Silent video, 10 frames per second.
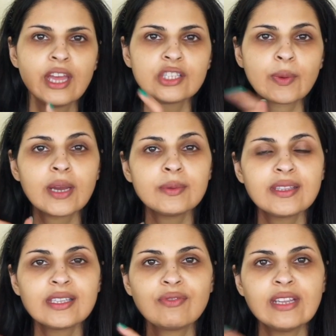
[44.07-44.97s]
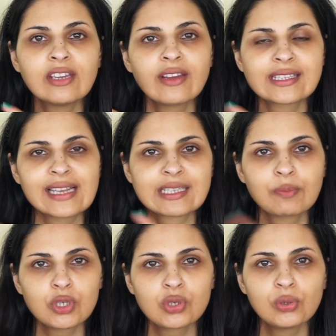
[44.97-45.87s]
So it comes in this really nice glass
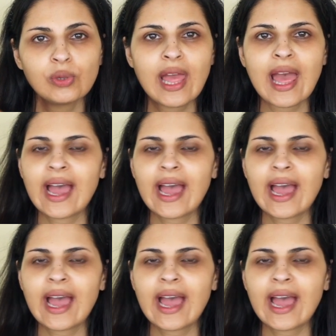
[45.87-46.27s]
bottle,